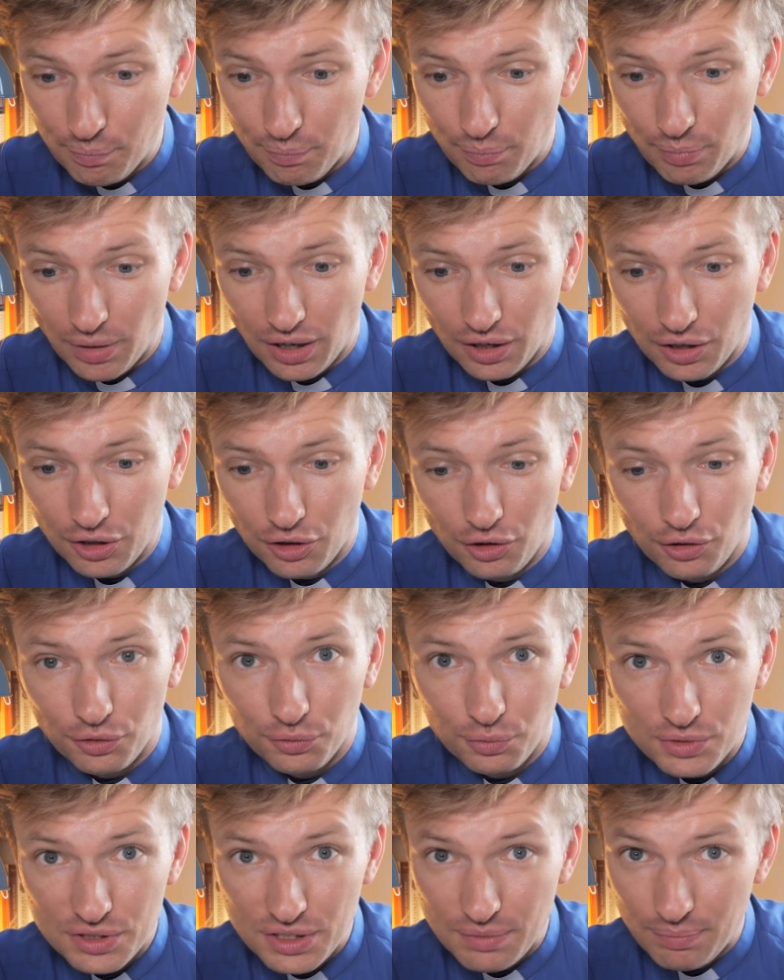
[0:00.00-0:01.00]
But
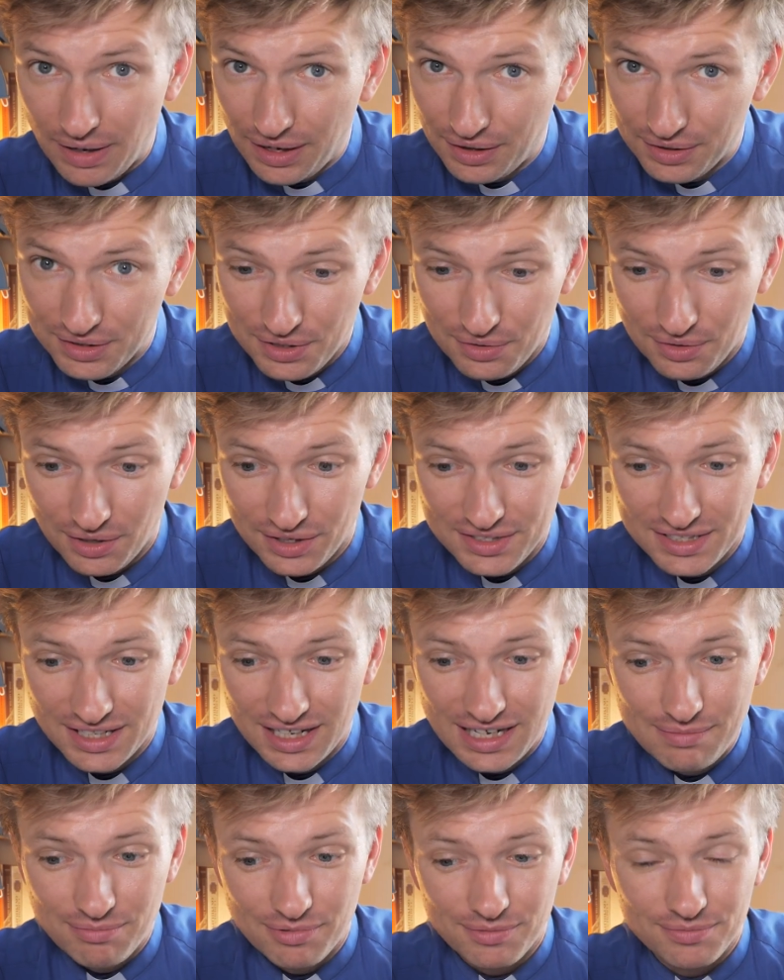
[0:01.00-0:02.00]
God was about to ask
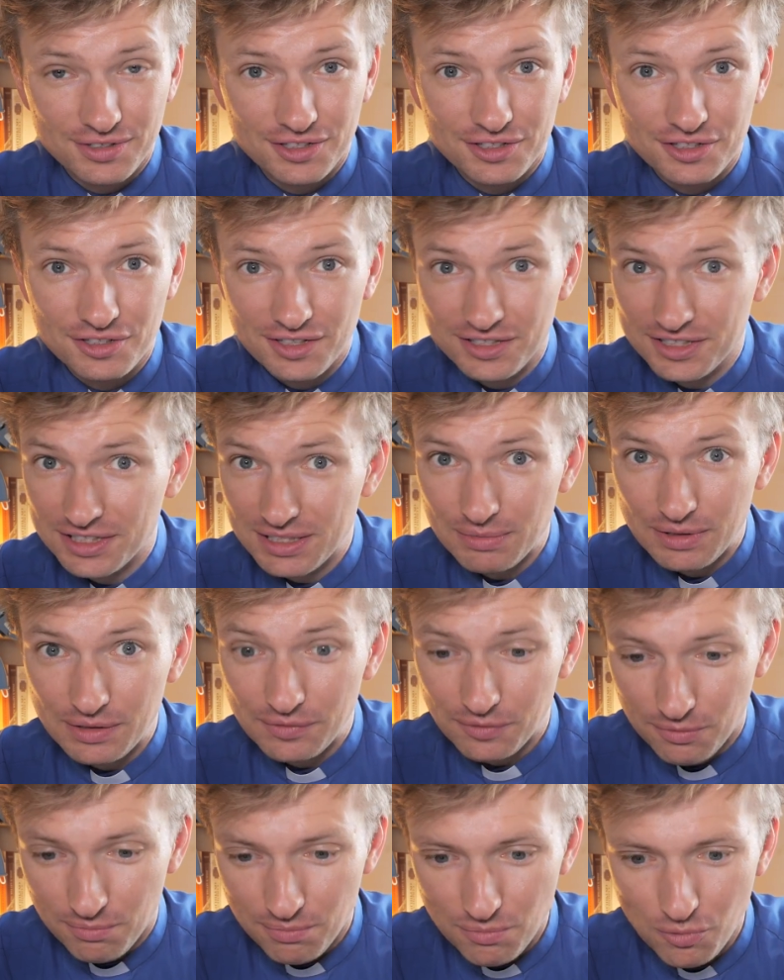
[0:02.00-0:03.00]
Abram to trust him
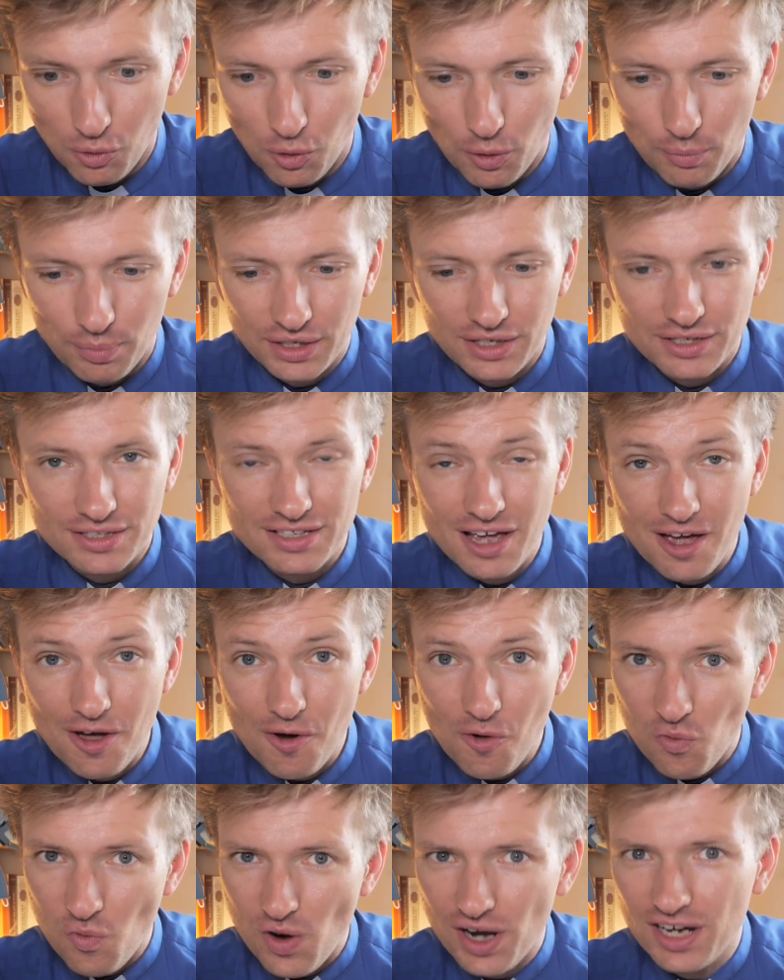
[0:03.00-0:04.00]
even more because
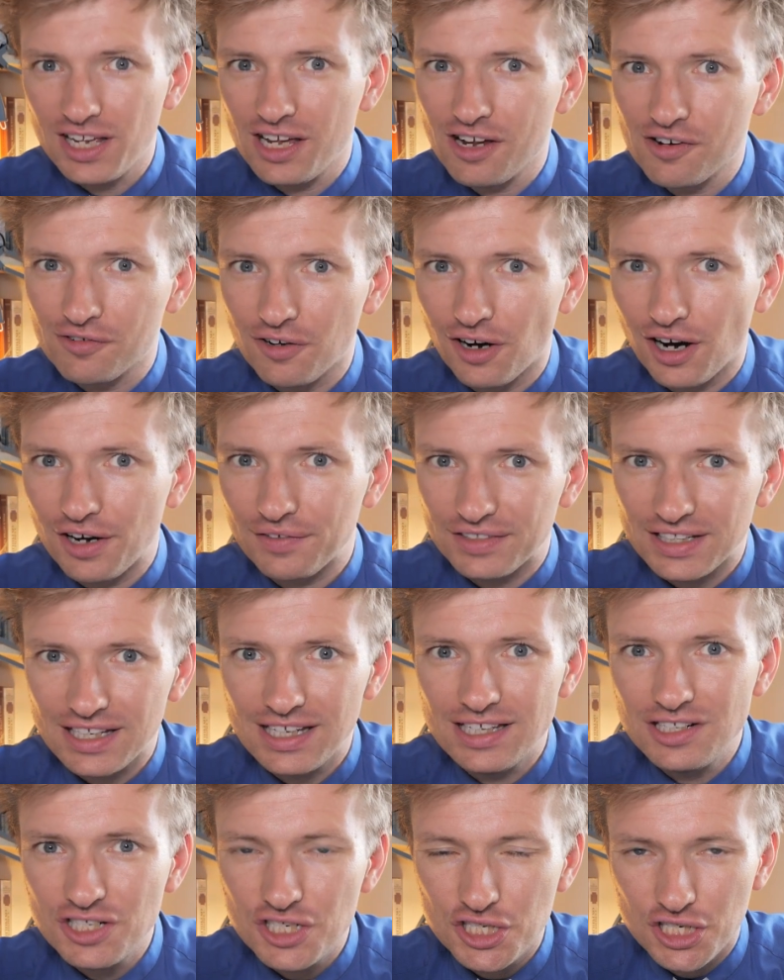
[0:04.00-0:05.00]
when he arrived
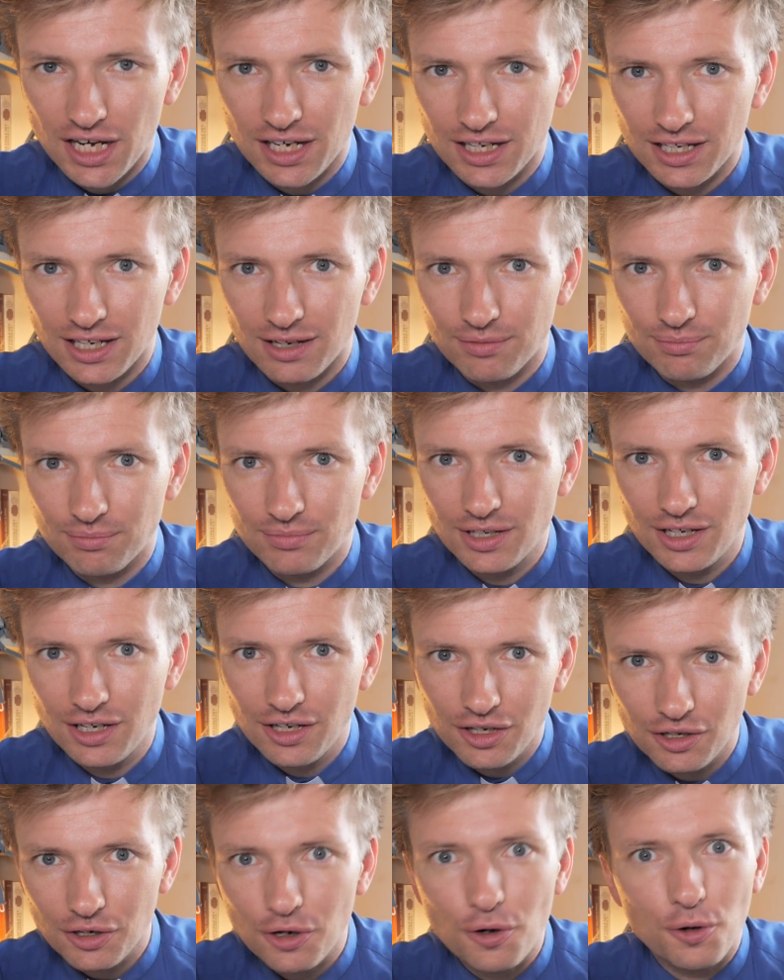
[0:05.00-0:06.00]
in Shechem,
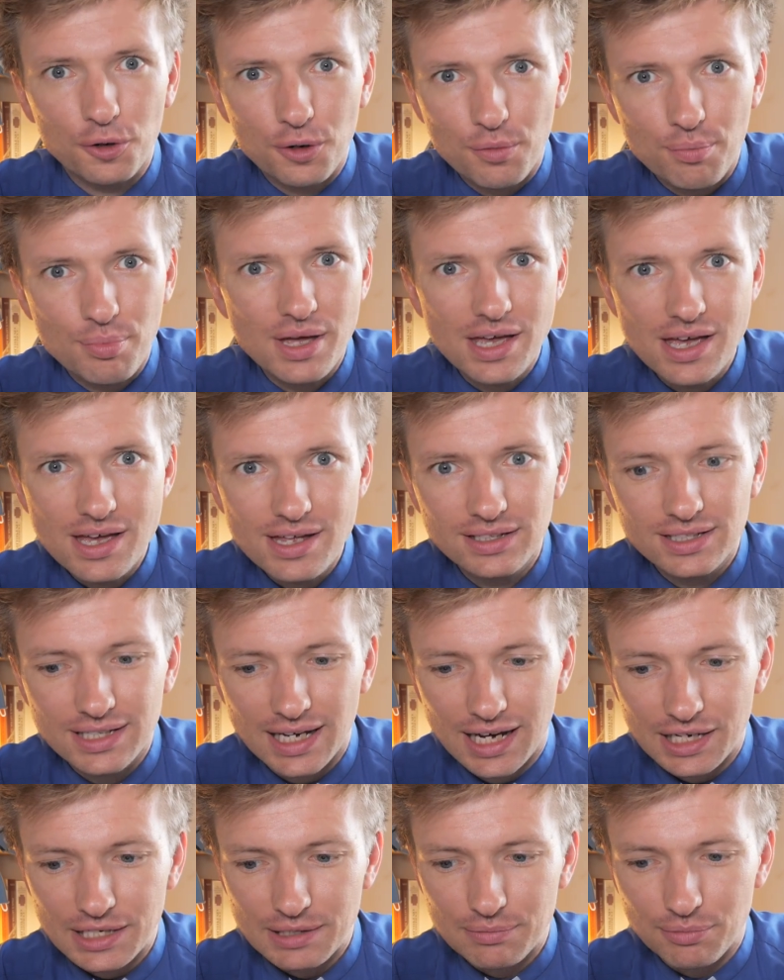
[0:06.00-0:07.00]
God appeared
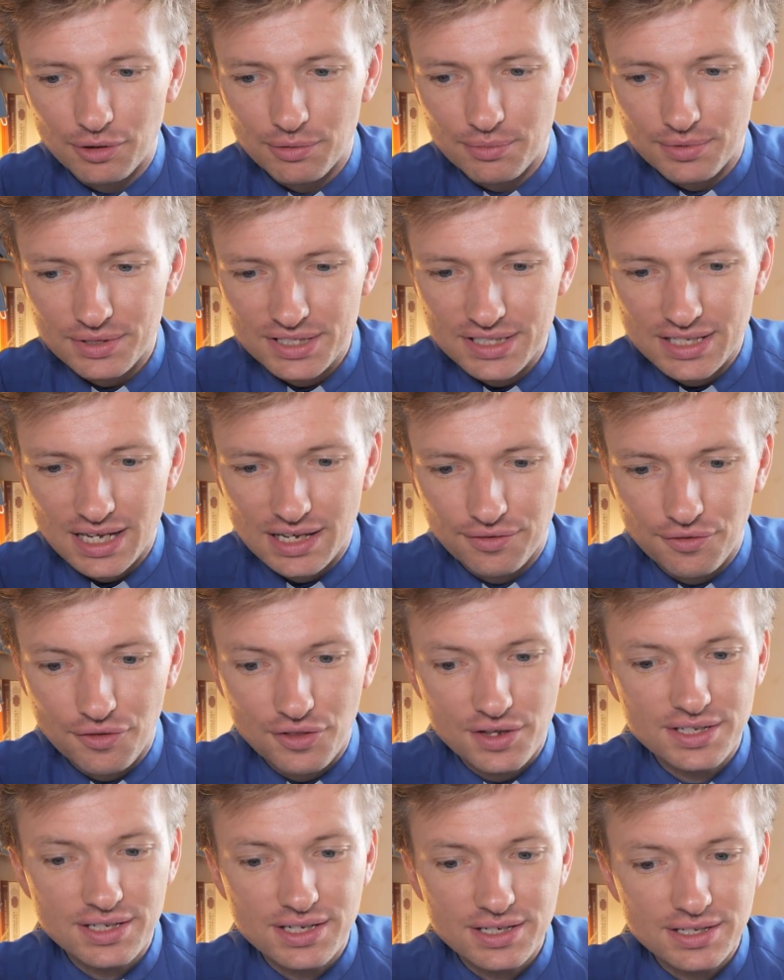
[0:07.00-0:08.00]
to Abram and said,
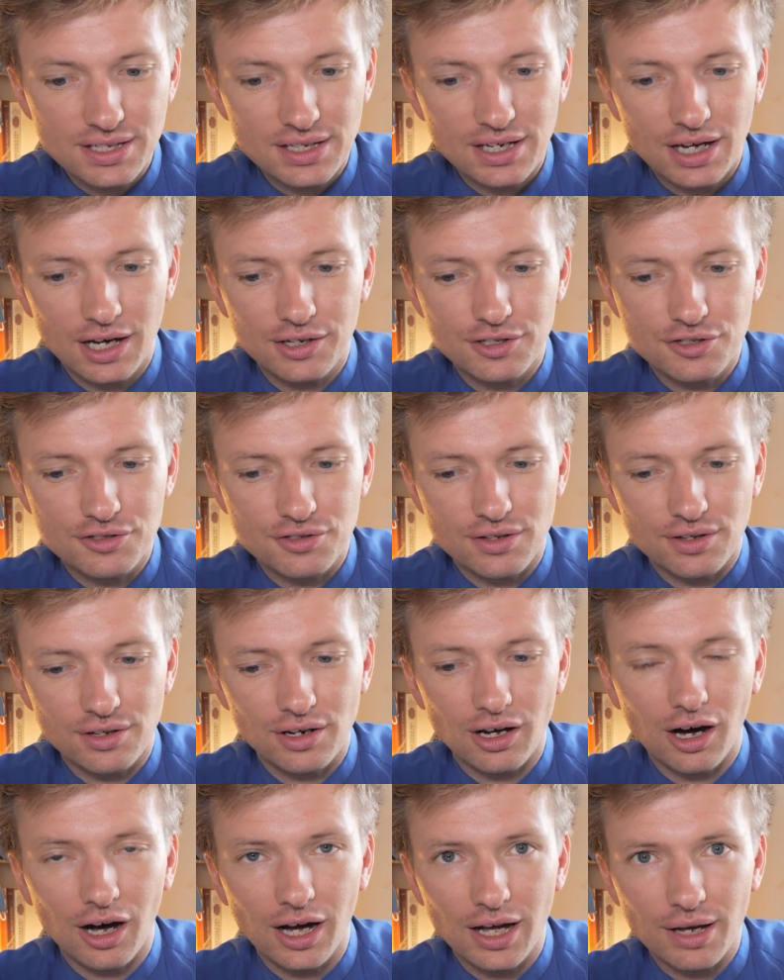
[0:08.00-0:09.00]
This is the country that
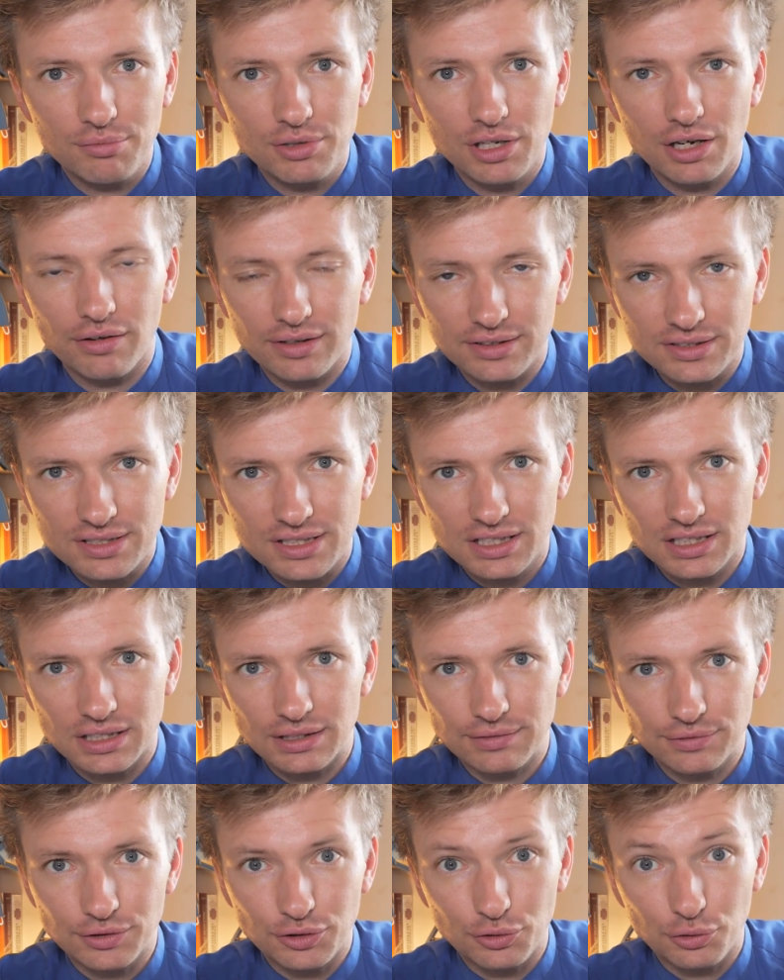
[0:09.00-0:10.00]
I am going to
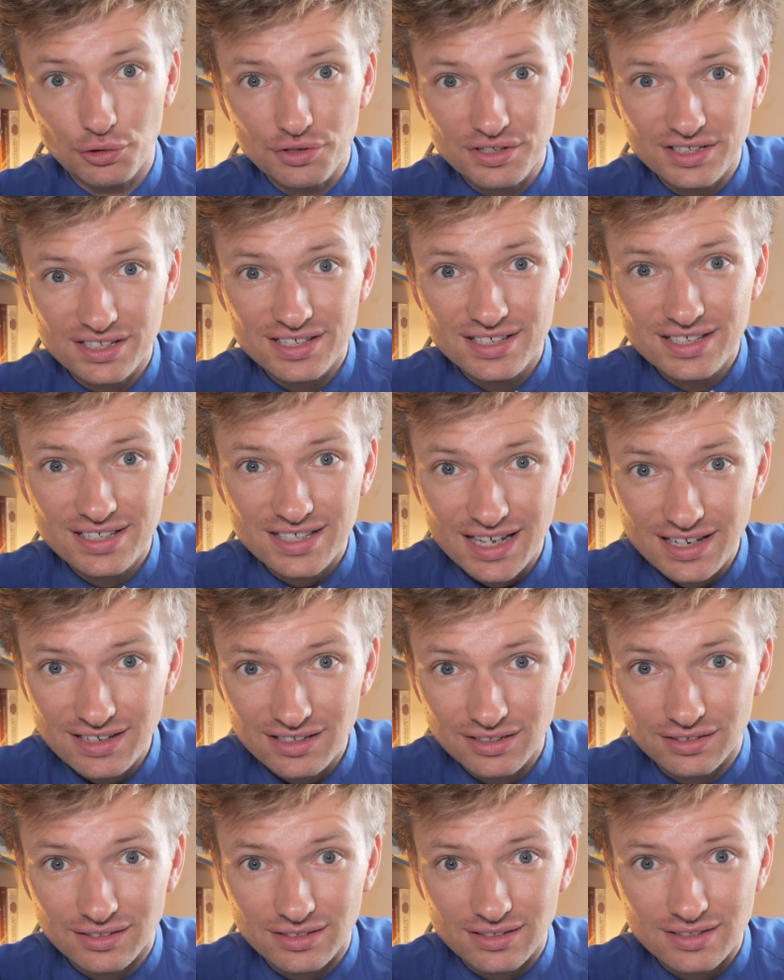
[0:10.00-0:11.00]
give your
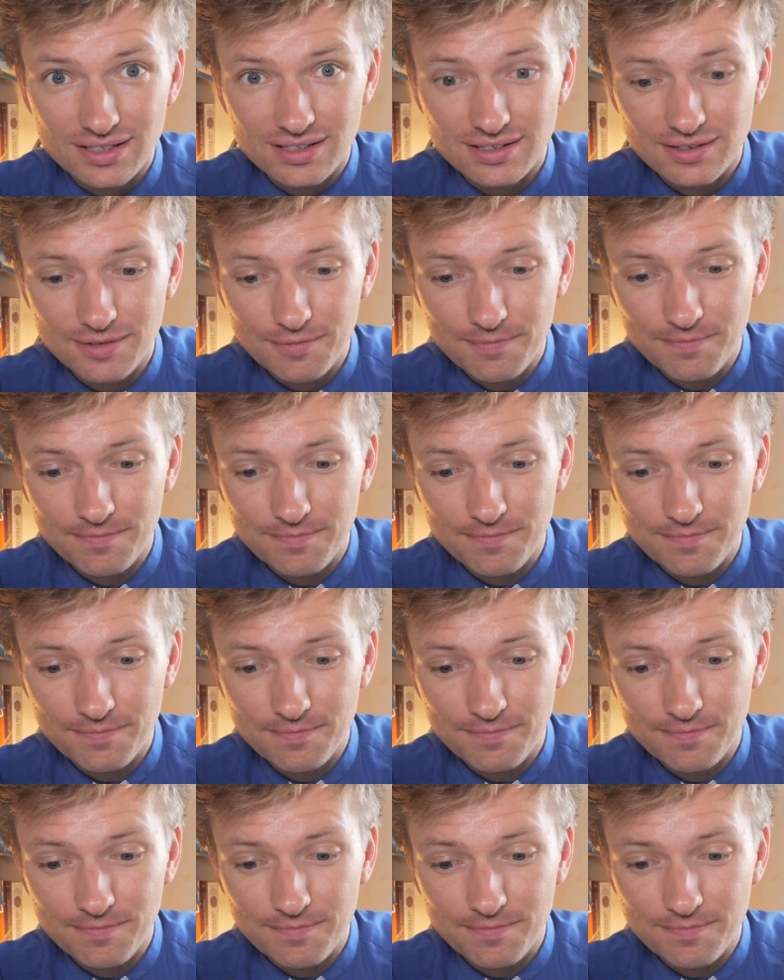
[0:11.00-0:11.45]
descendants.